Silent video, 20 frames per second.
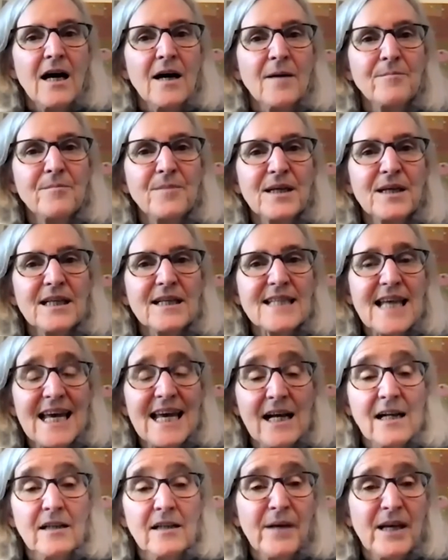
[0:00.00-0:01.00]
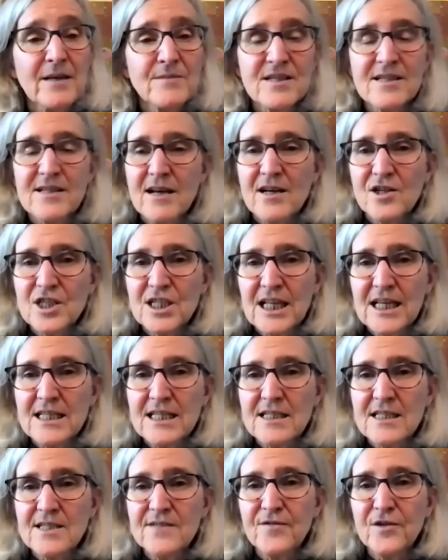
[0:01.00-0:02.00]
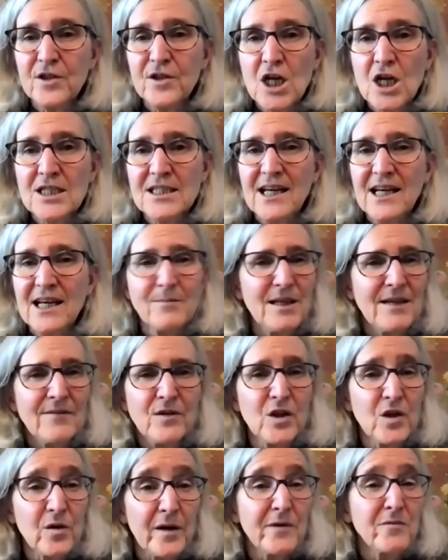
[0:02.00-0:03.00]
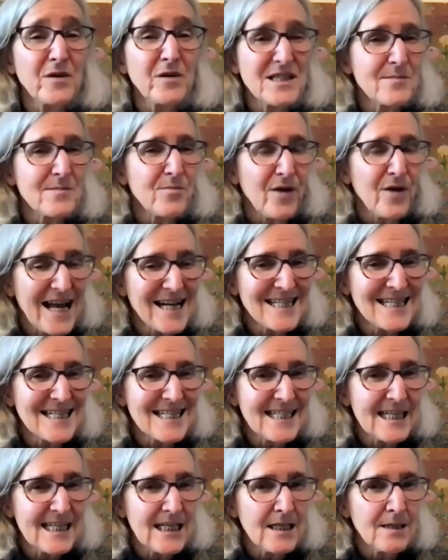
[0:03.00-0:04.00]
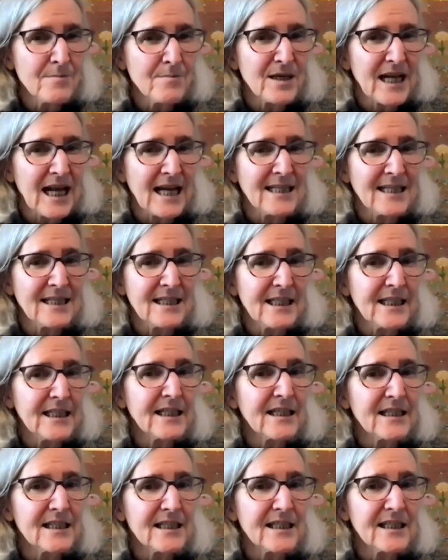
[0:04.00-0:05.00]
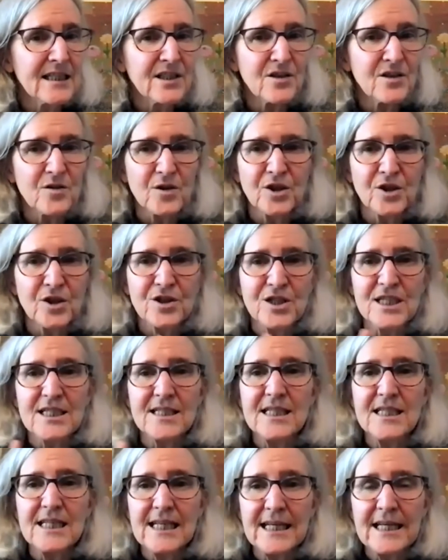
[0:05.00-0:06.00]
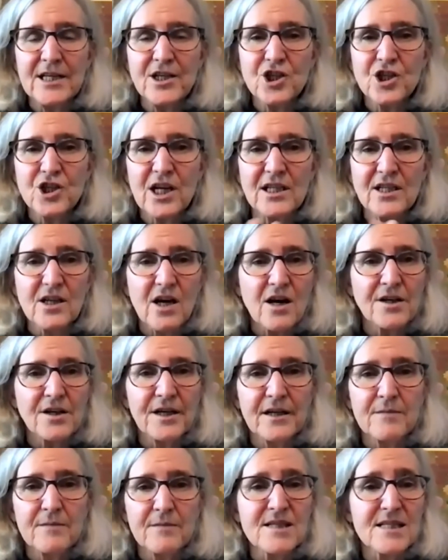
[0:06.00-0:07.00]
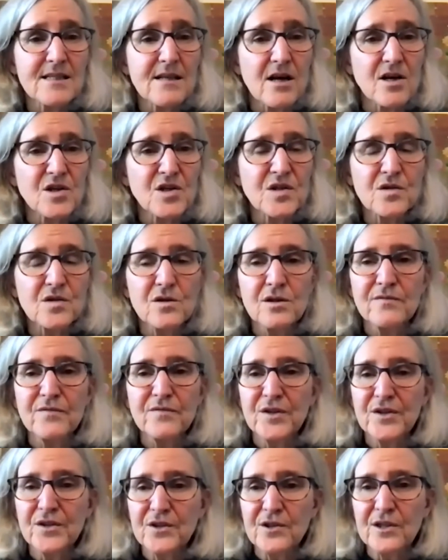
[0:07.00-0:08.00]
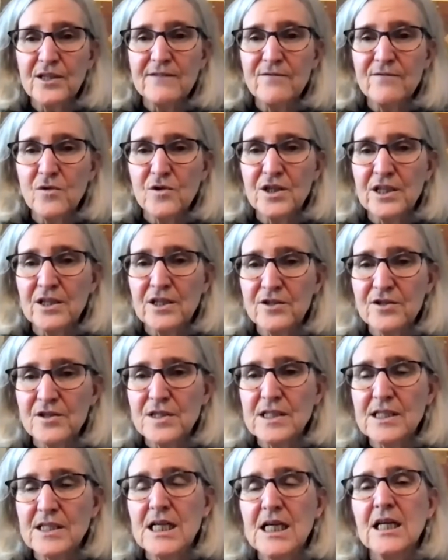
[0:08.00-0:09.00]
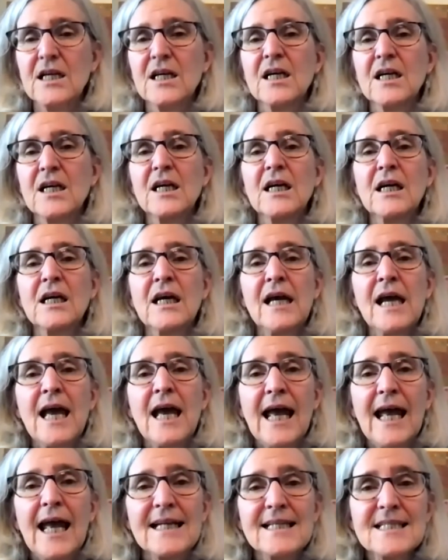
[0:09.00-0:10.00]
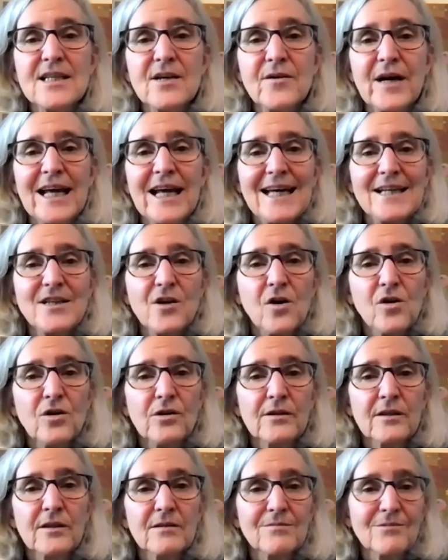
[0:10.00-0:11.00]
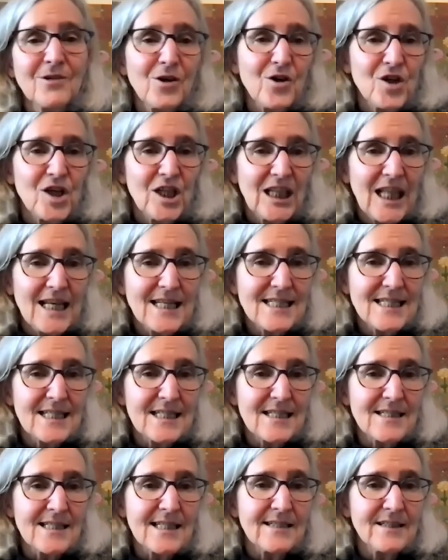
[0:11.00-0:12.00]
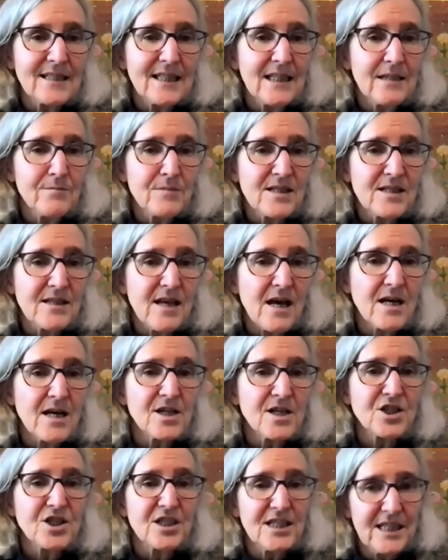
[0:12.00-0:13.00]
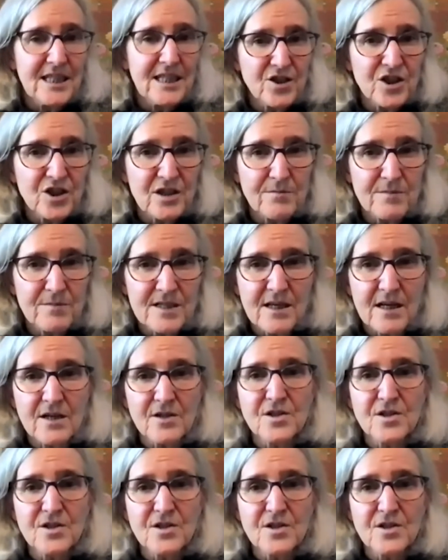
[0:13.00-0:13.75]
because I held my massage license for a long time, even though I wasn't practicing, but I needed it in order to teach. I taught at a massage school for 34 years. And so I had to hold a current license in massage to teach at a massage